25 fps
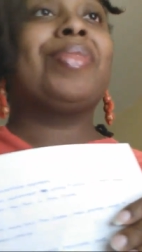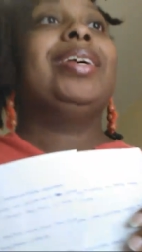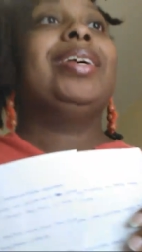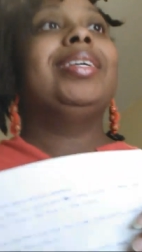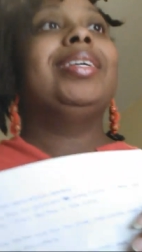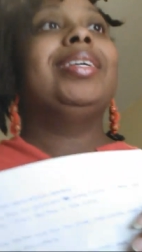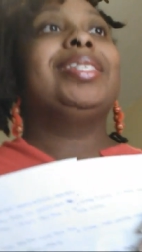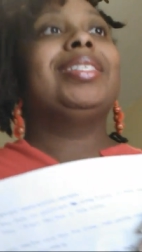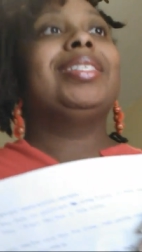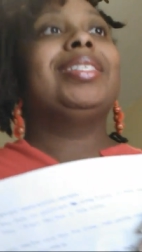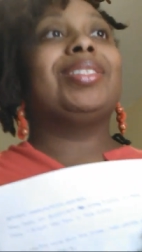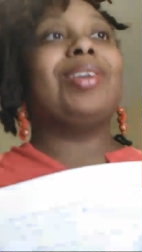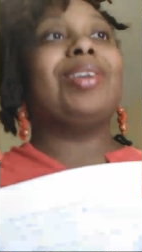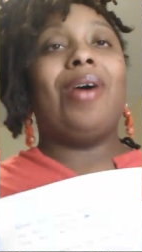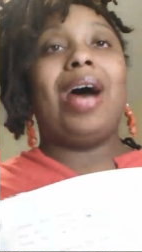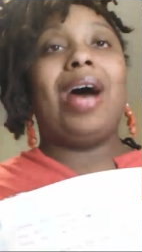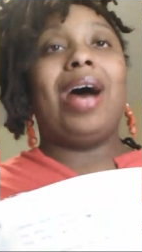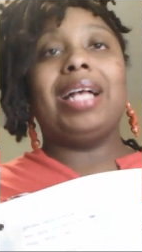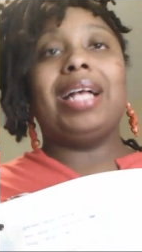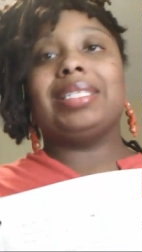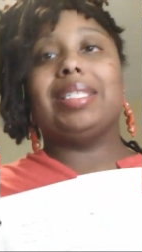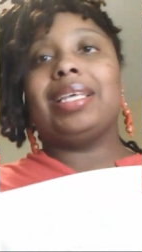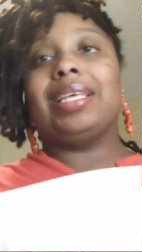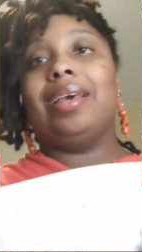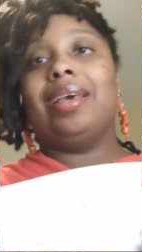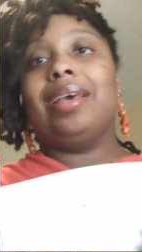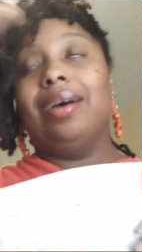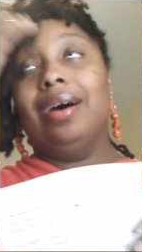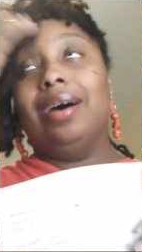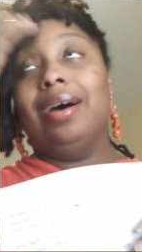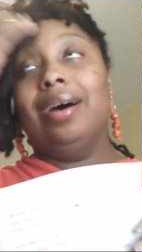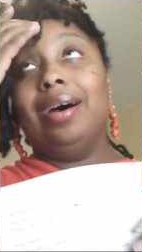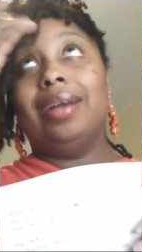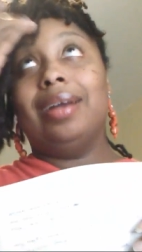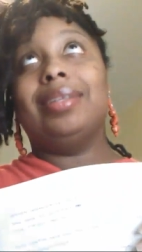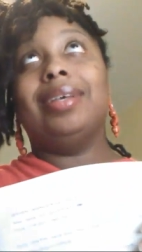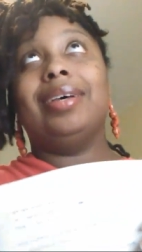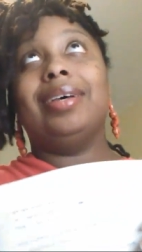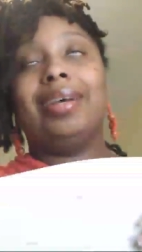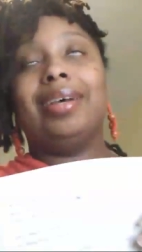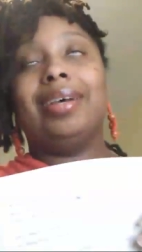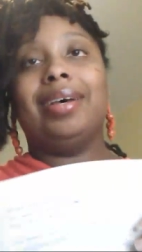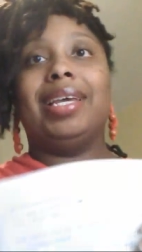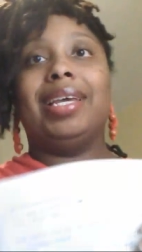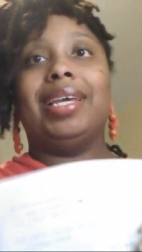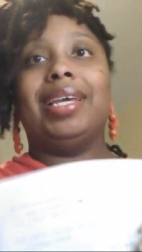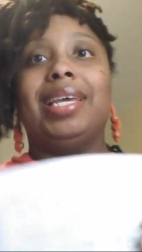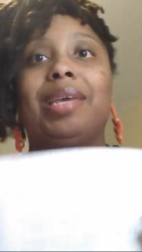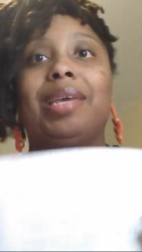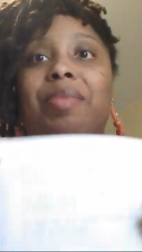So I said,
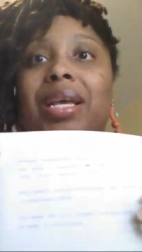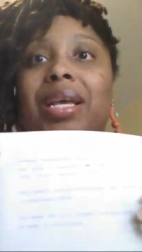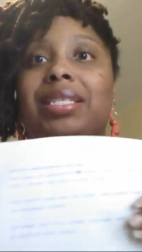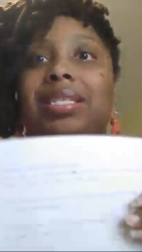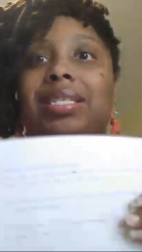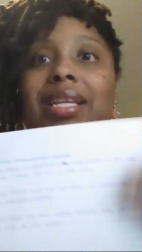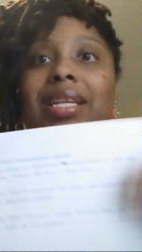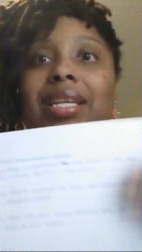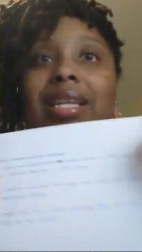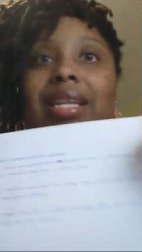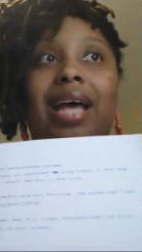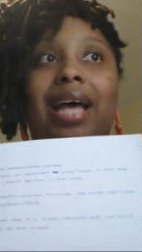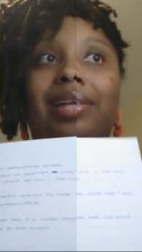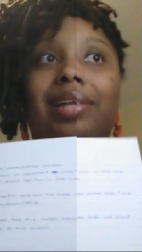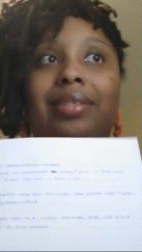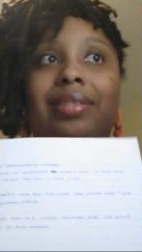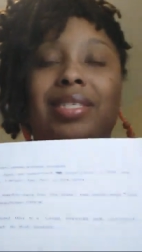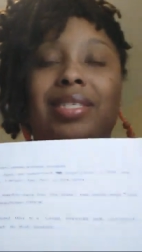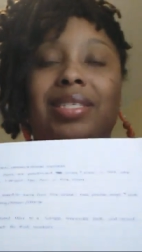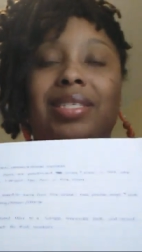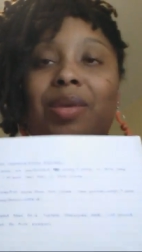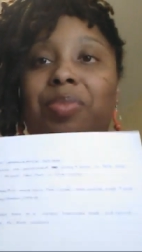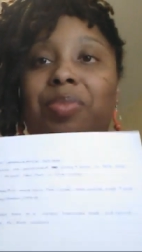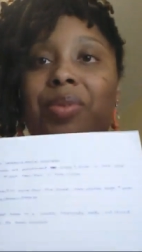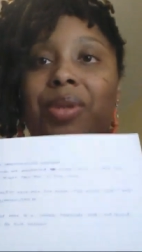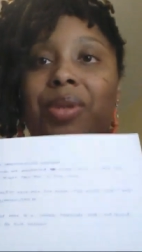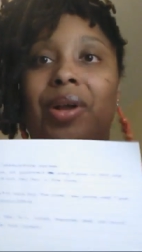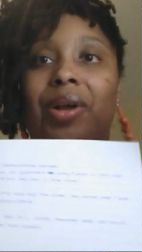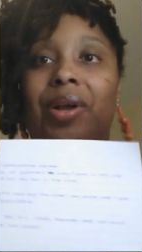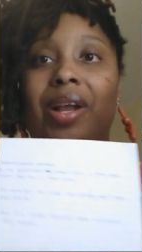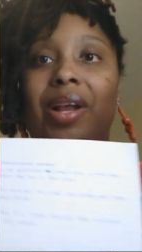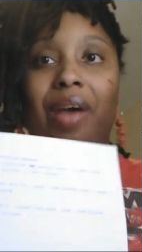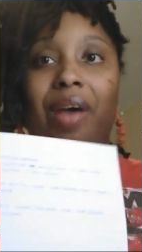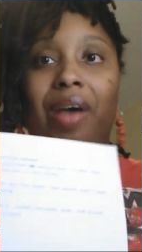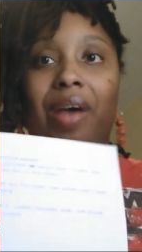duh, it makes it a lot simpler if I